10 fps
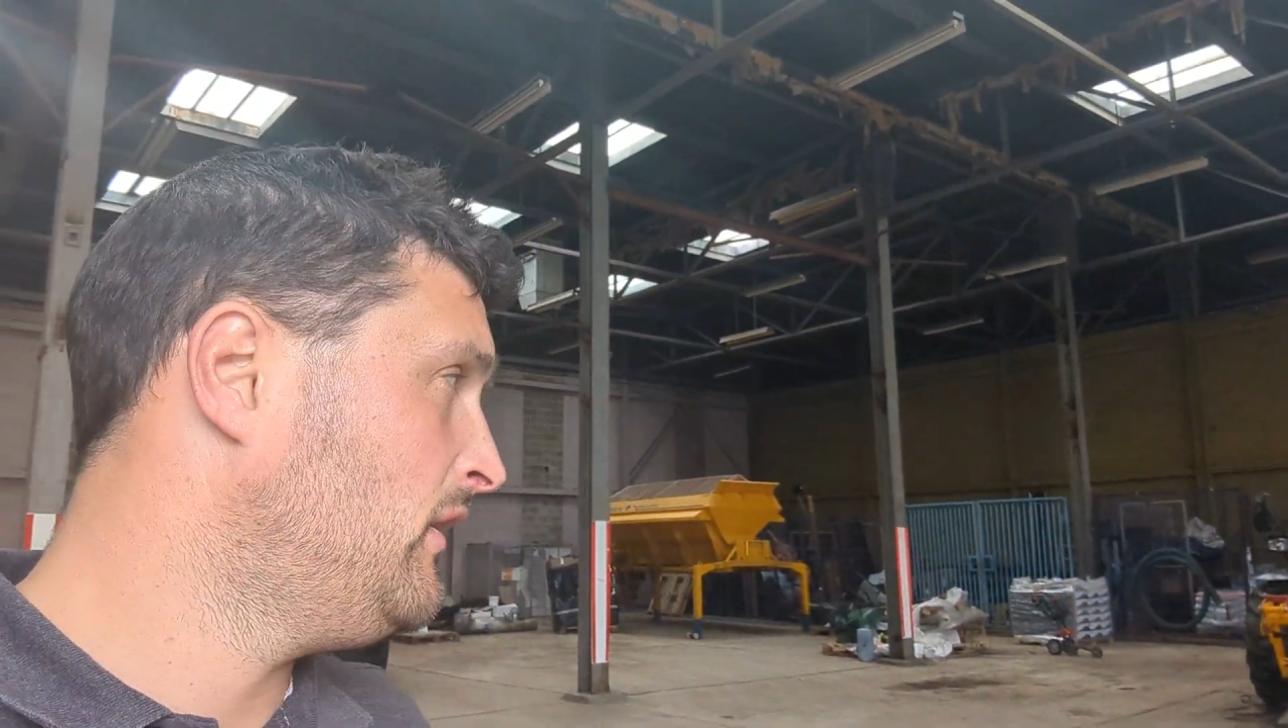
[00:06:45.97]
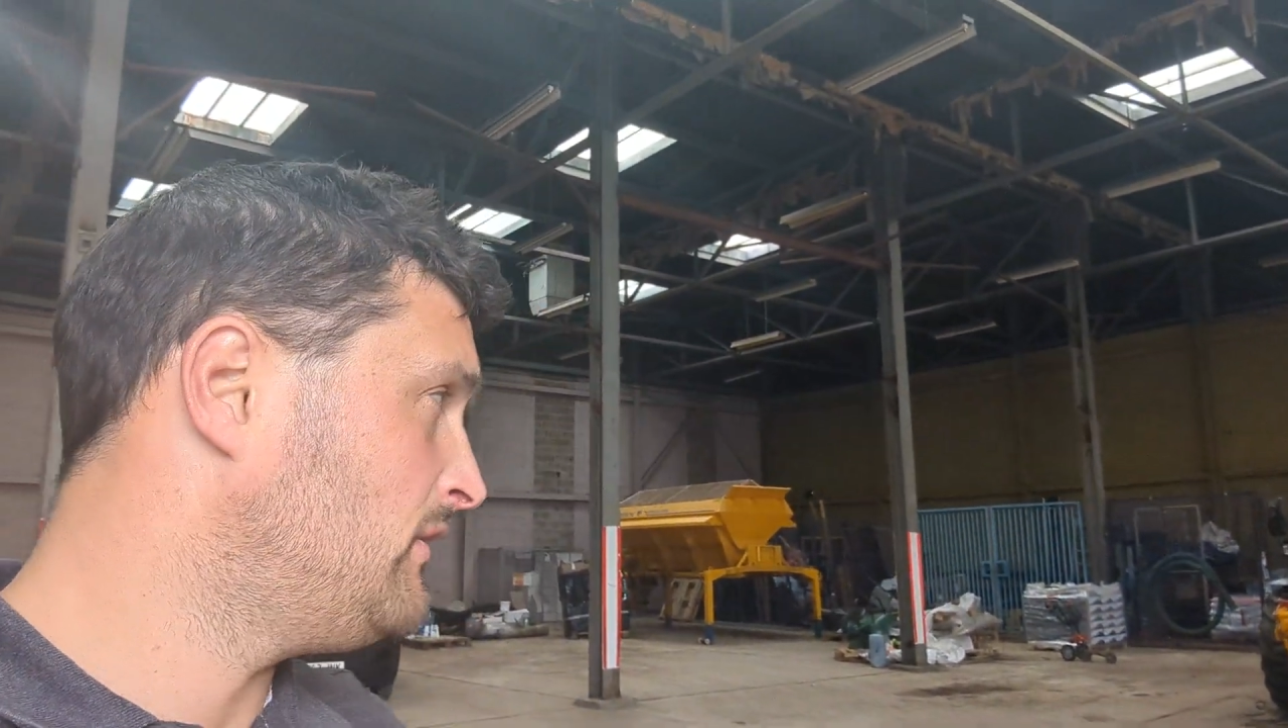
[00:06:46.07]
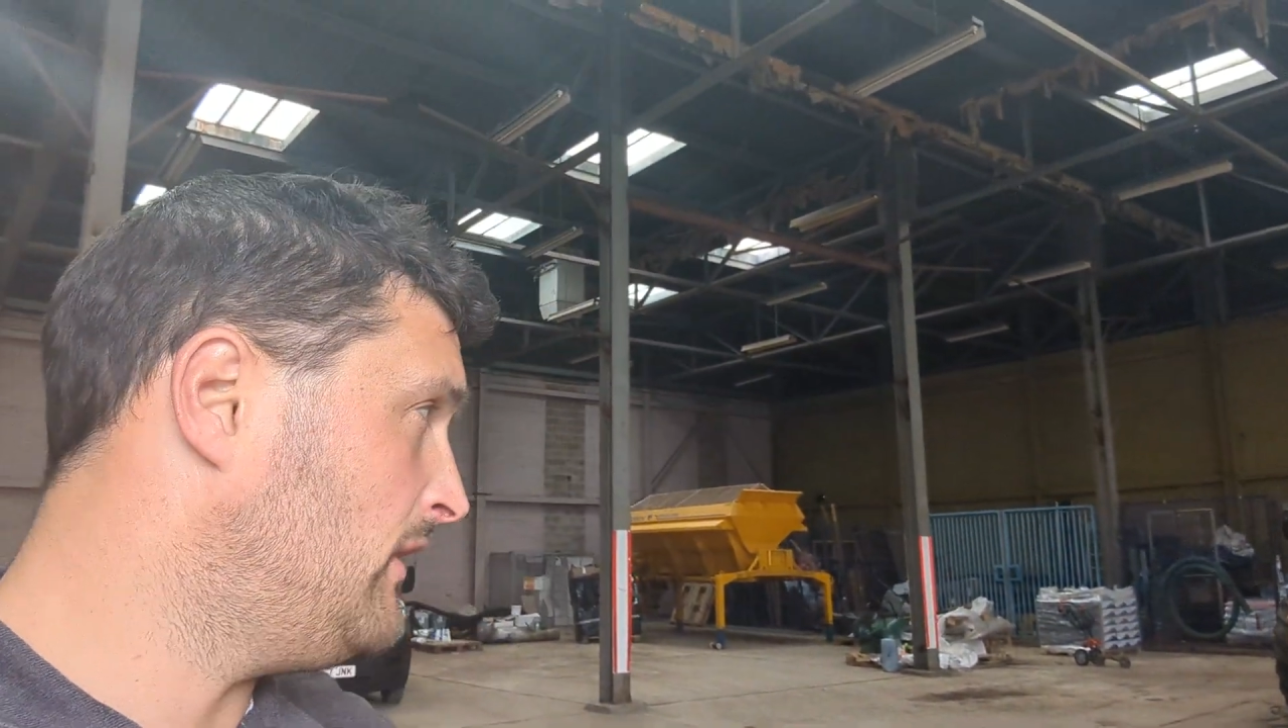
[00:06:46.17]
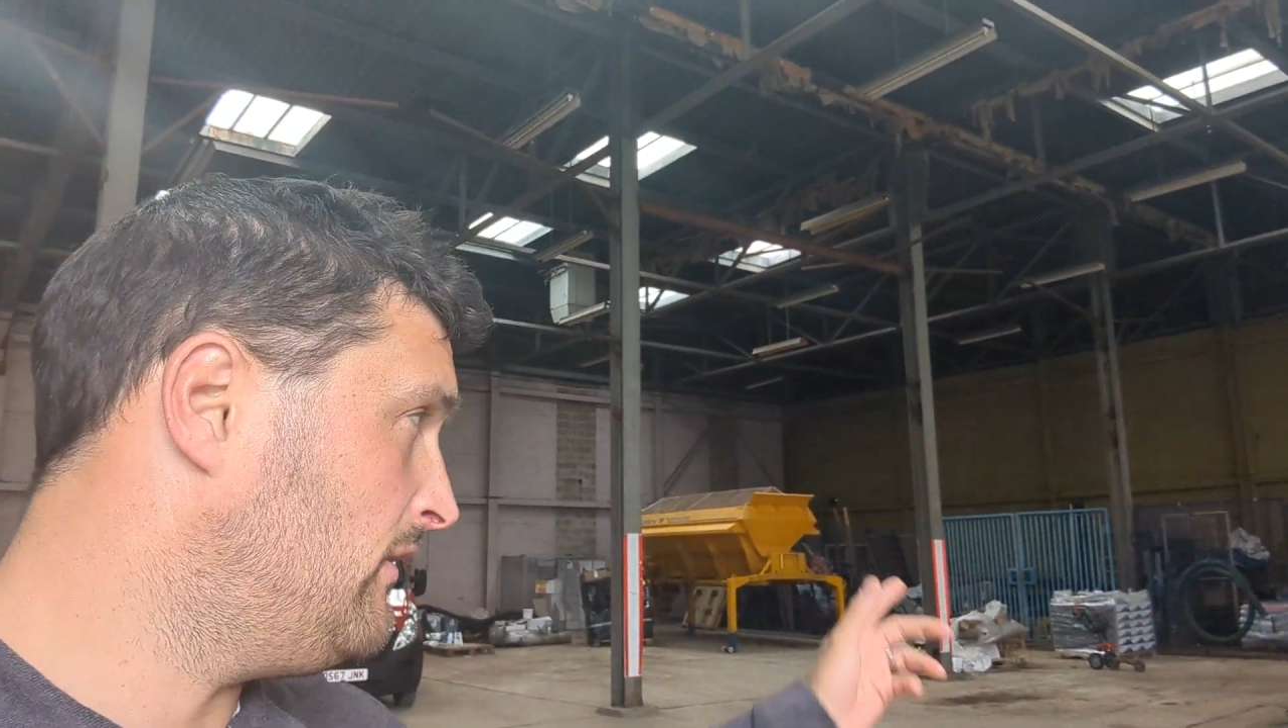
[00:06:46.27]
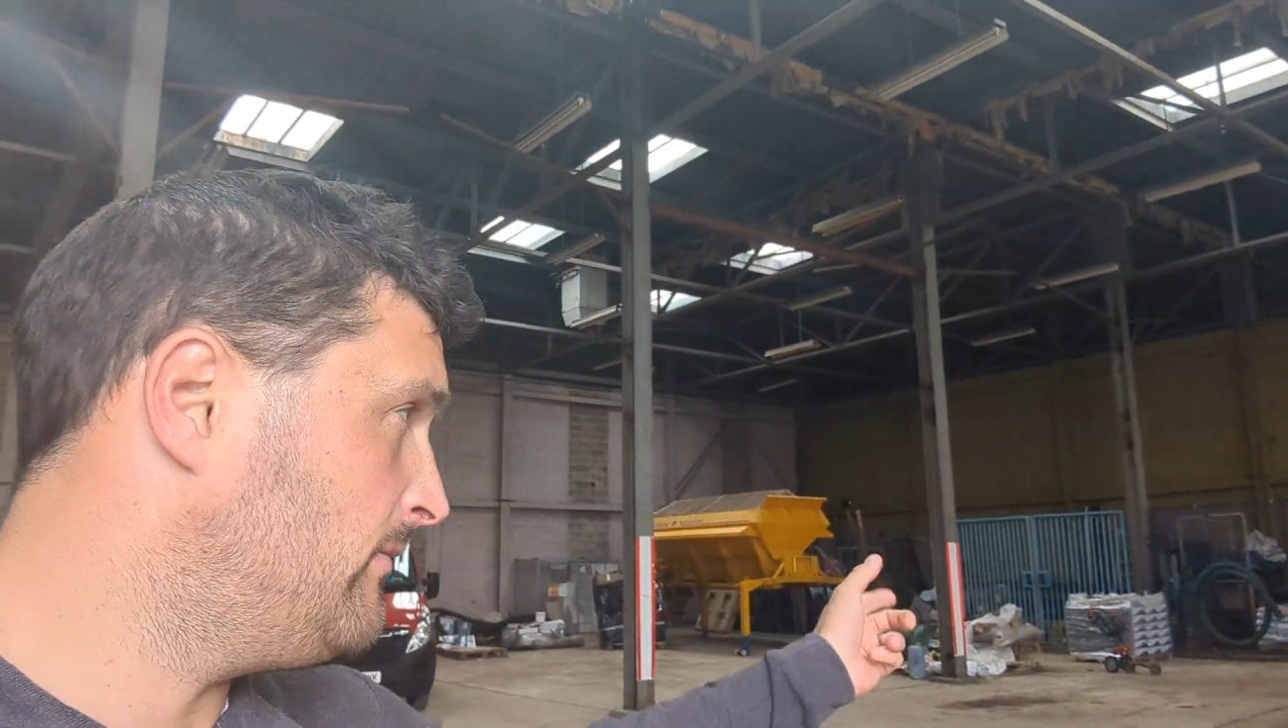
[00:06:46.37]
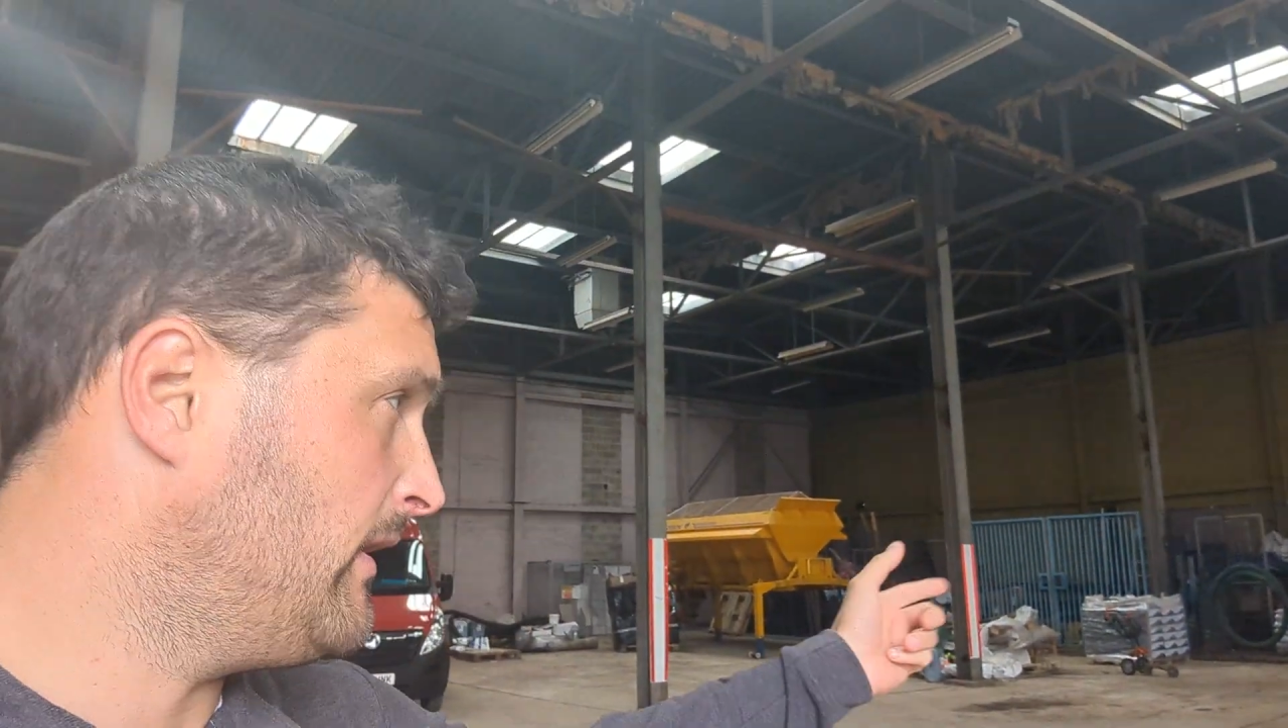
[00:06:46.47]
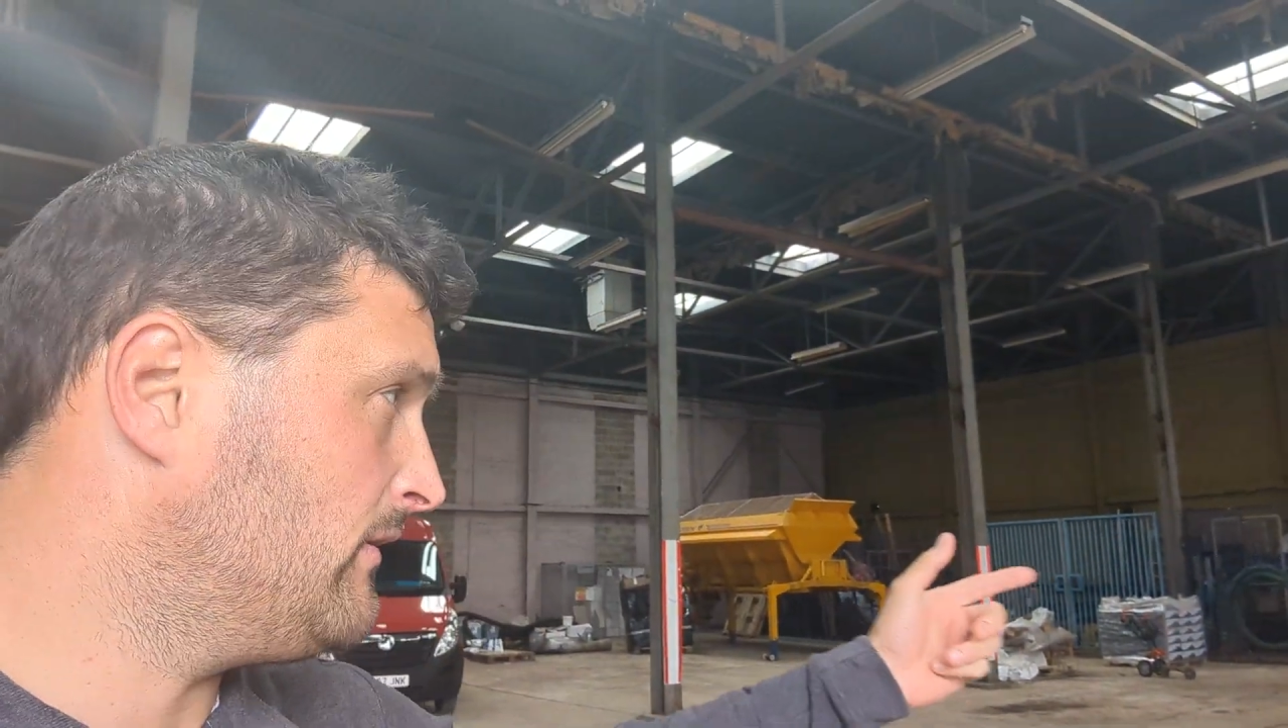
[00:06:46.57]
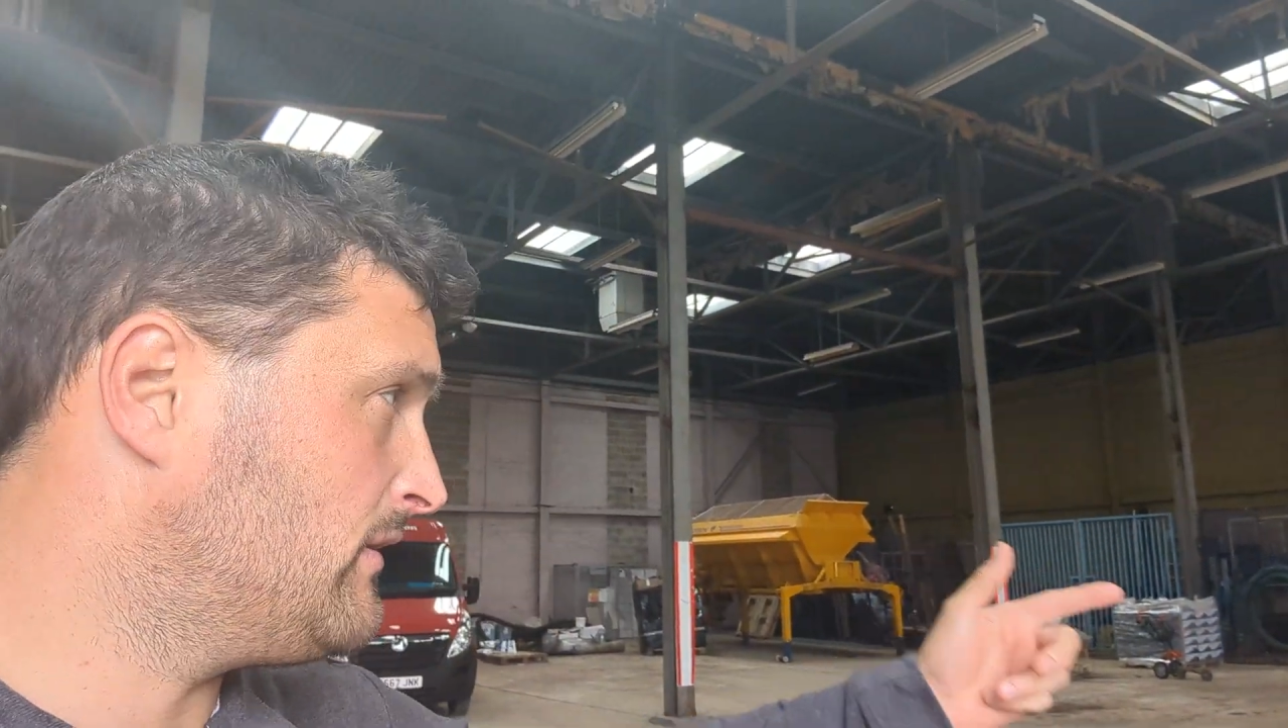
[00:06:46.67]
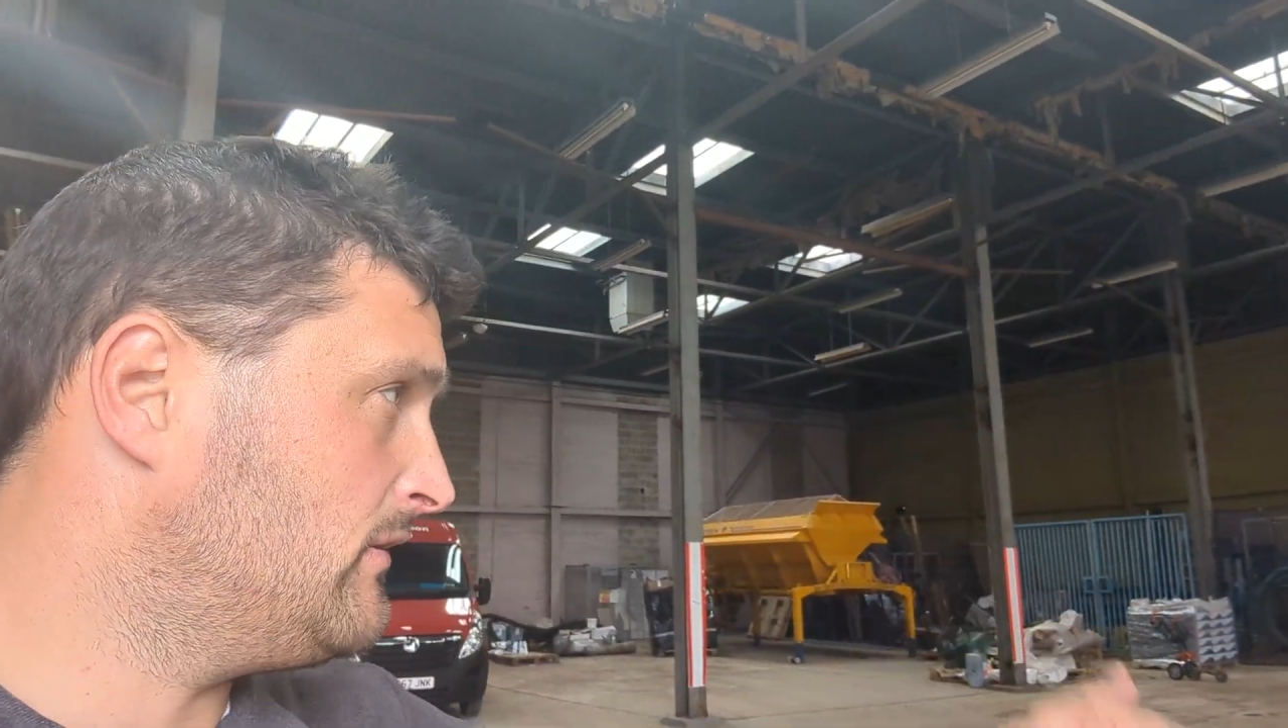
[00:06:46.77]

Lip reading: So now I'll be able to